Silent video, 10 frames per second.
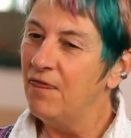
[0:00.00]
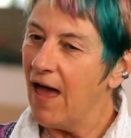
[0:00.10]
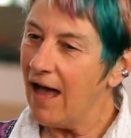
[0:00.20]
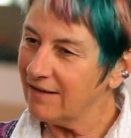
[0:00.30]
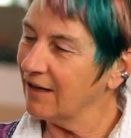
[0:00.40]

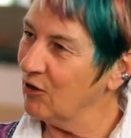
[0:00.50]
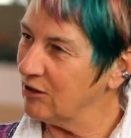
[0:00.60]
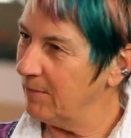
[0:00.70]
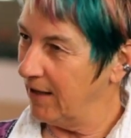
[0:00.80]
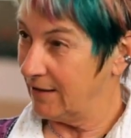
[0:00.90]
That
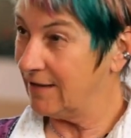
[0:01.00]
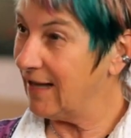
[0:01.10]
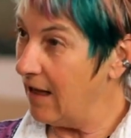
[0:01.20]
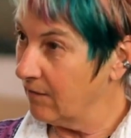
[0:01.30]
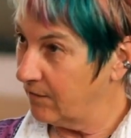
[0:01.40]
dichotomy
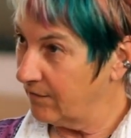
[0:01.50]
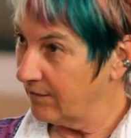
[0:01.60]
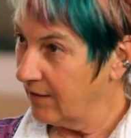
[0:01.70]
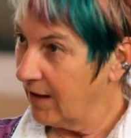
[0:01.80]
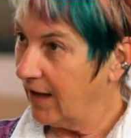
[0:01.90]
itself
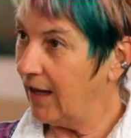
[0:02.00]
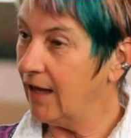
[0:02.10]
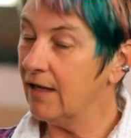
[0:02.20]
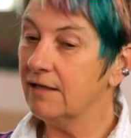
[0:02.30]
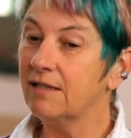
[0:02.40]

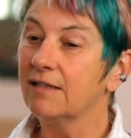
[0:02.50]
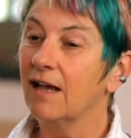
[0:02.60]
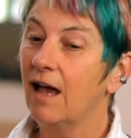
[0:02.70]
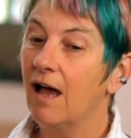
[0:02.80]
is